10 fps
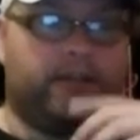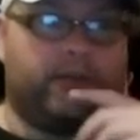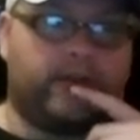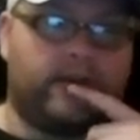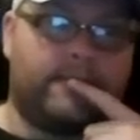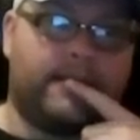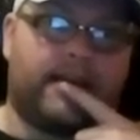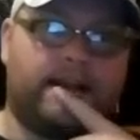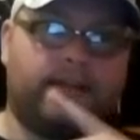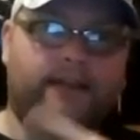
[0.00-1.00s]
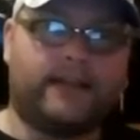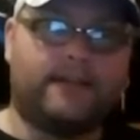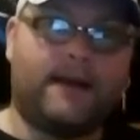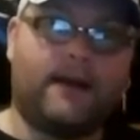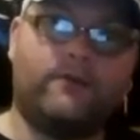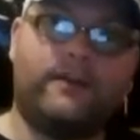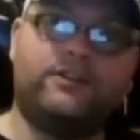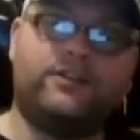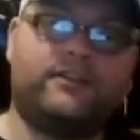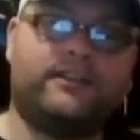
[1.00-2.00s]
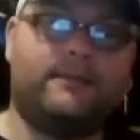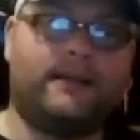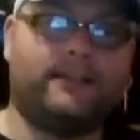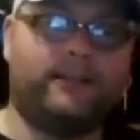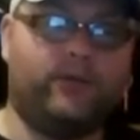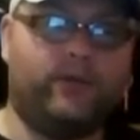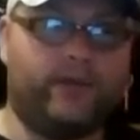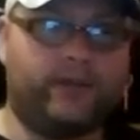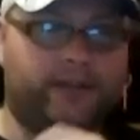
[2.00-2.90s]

So it's going to be kind of like a Power Rangers cinematic universe,